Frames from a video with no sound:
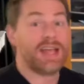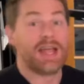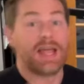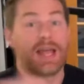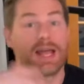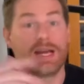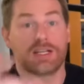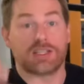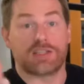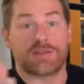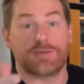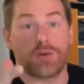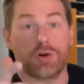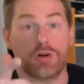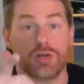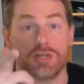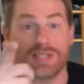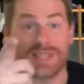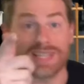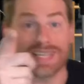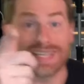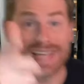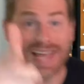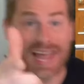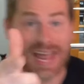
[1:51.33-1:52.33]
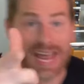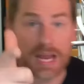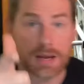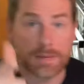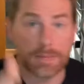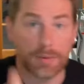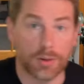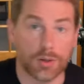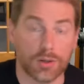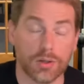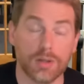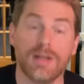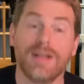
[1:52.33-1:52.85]
And as far as the
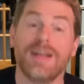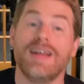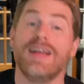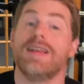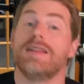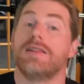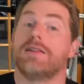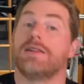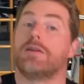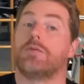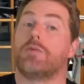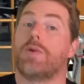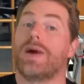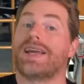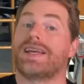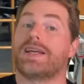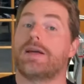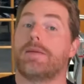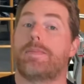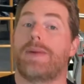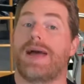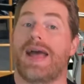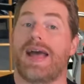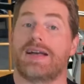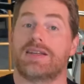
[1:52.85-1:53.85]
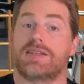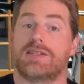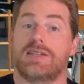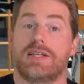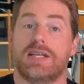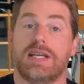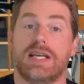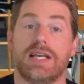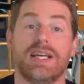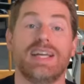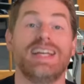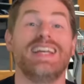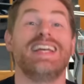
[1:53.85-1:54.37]
cable, the weight
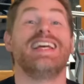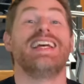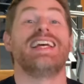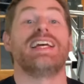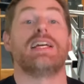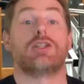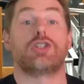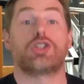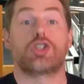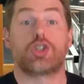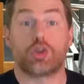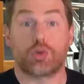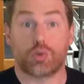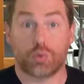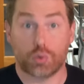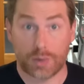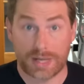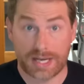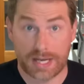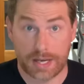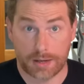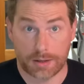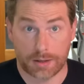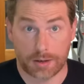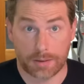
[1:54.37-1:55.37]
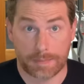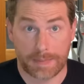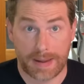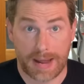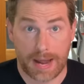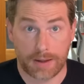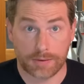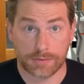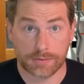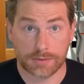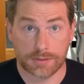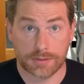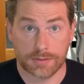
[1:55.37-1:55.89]
capacity is 300
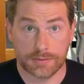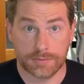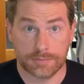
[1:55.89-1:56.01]
pounds.